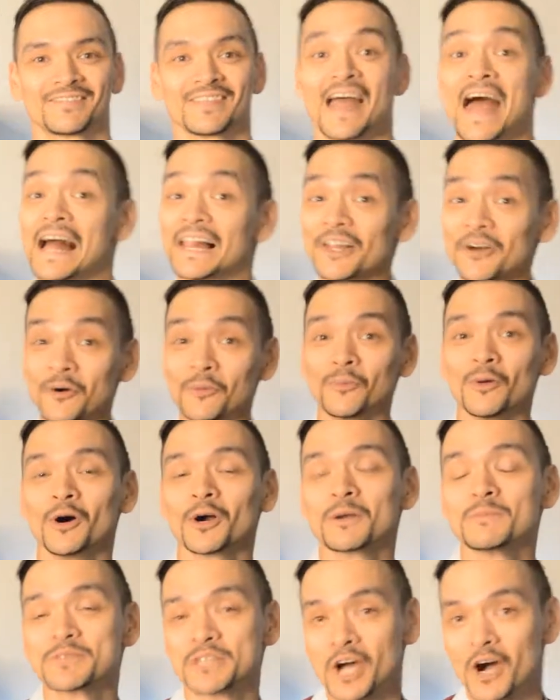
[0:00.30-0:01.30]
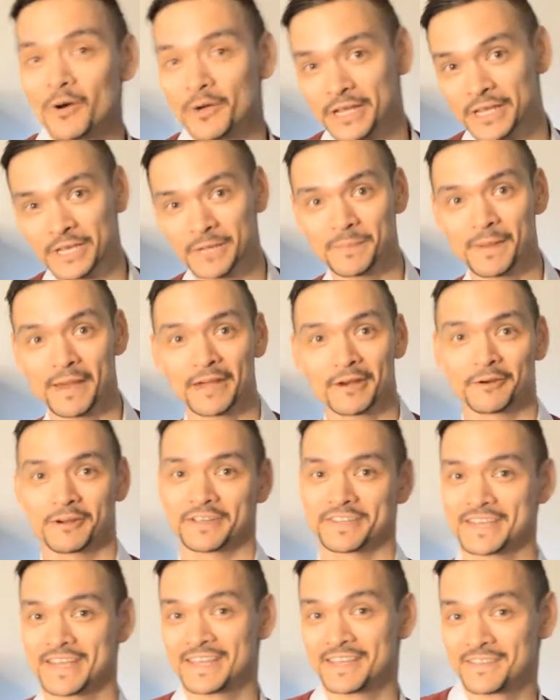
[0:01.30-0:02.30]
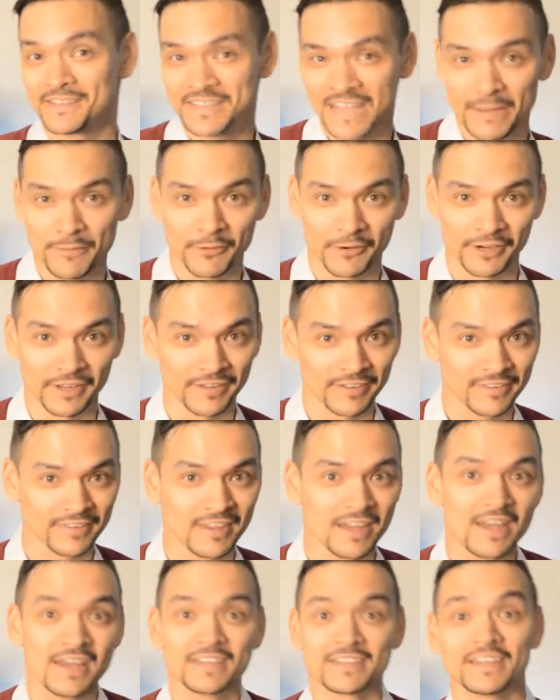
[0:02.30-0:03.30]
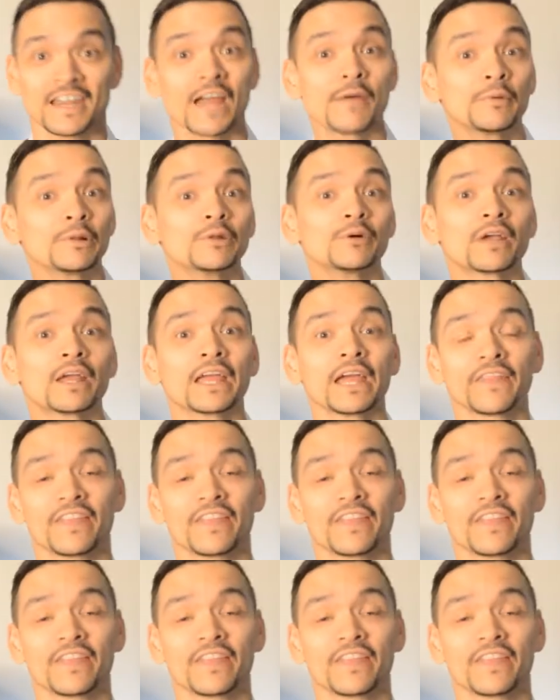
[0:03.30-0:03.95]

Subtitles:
Hello and welcome to OEIncubator Executive Summaries. Today we're looking at